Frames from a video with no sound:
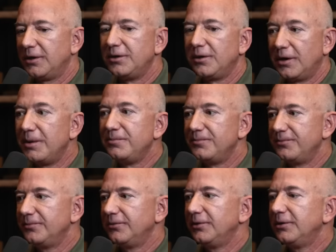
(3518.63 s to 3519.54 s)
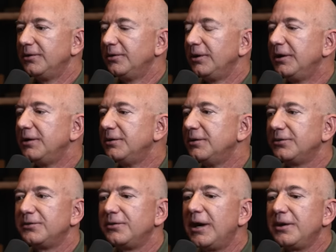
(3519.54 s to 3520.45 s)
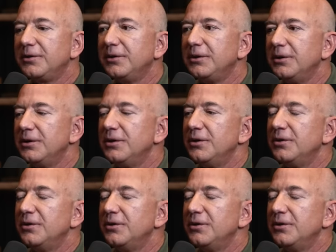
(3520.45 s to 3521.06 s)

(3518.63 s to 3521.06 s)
I know I'm leading this directly.